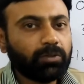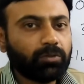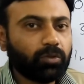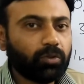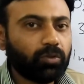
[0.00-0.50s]

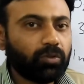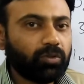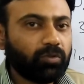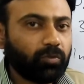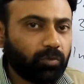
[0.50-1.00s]
So,
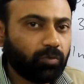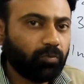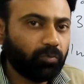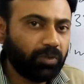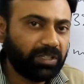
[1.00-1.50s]

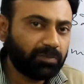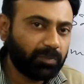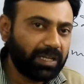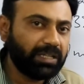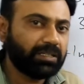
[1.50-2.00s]
which
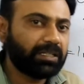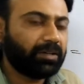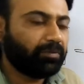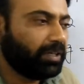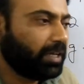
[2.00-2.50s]
means
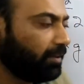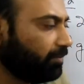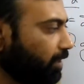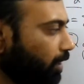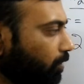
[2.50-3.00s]
that we
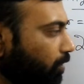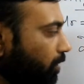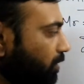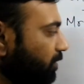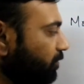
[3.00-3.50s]
have now
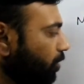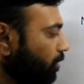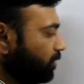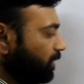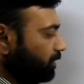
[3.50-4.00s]
got a
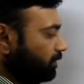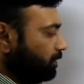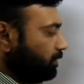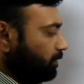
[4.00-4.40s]
formula.